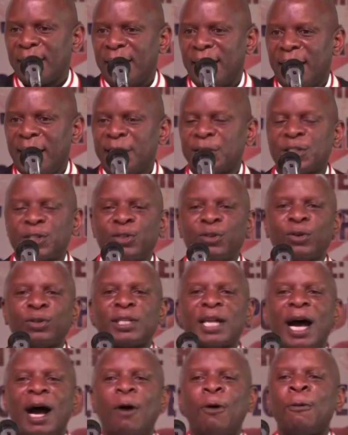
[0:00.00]
It's not
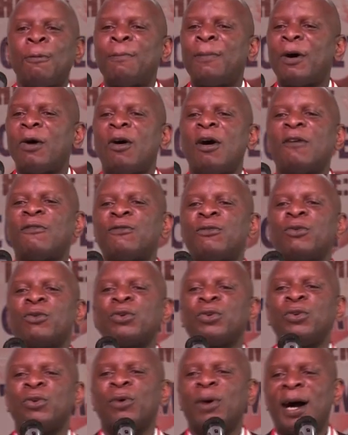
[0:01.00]
how
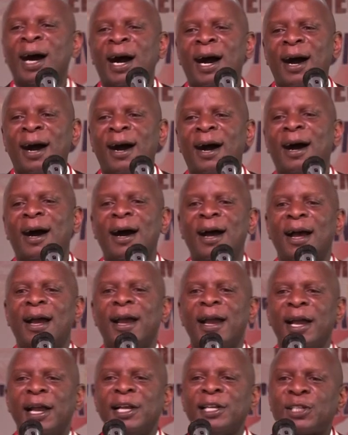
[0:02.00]
powerful you are.
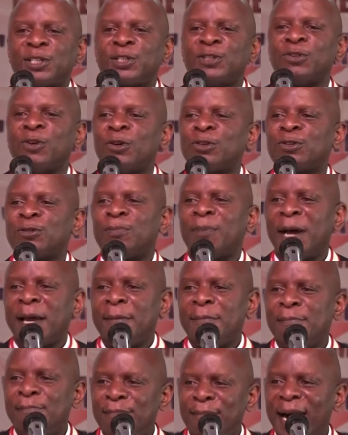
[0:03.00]
It's not by
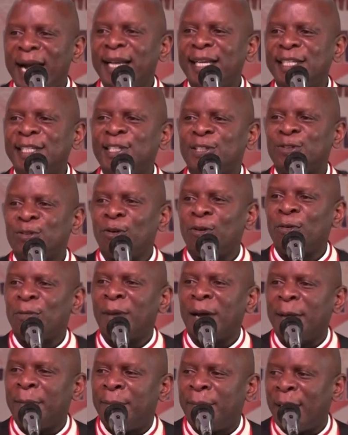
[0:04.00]
might nor
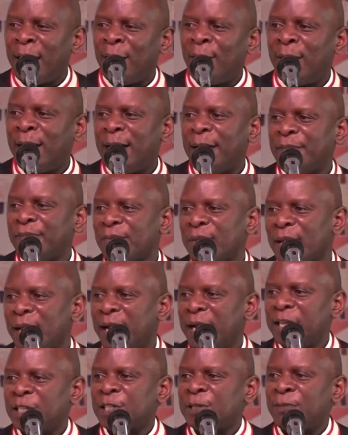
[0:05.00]
by power.
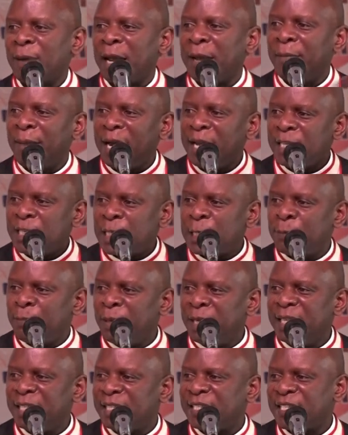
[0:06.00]
It's by my
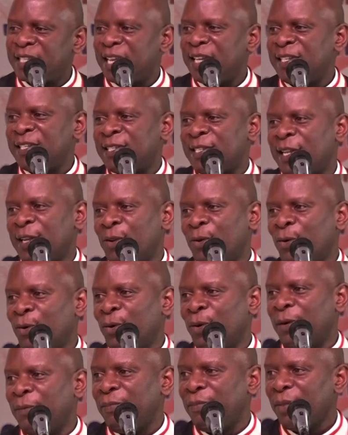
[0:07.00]
spirit, says the
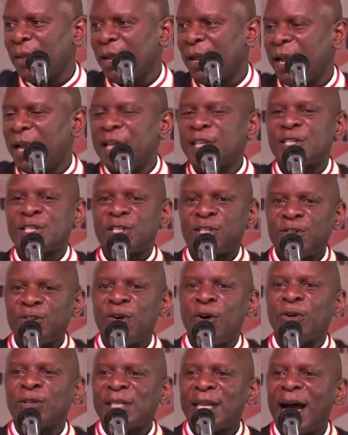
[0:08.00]
Lord. It's
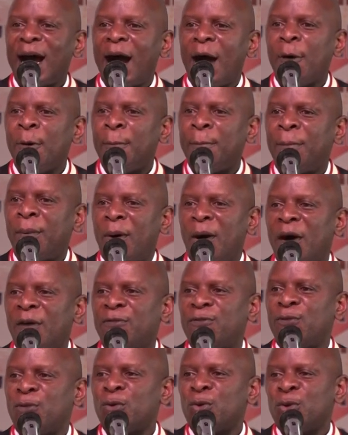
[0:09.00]
not how
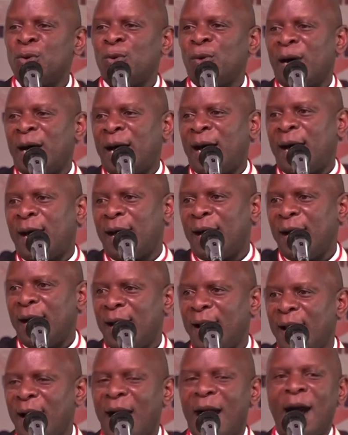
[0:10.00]
powerful you are,
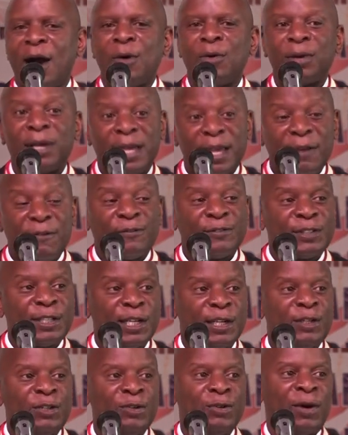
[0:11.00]
how
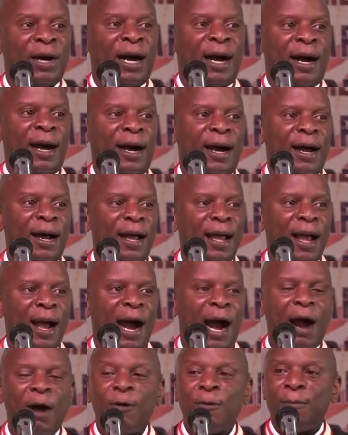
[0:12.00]
gifted you are,
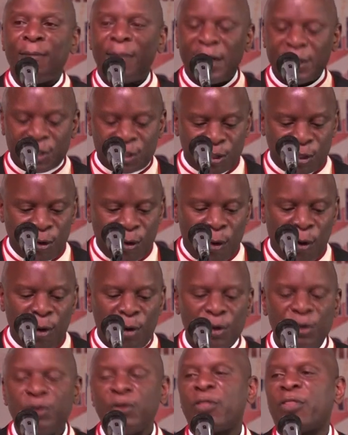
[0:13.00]
how much
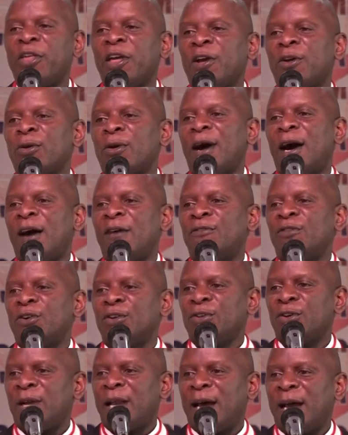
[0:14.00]
oil you think you have
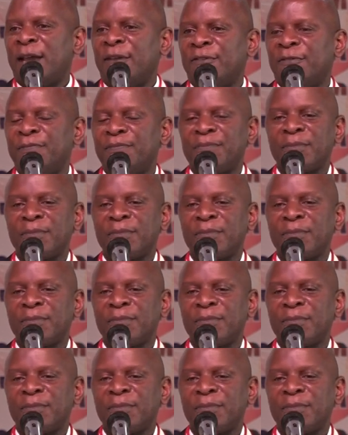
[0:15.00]
on your life.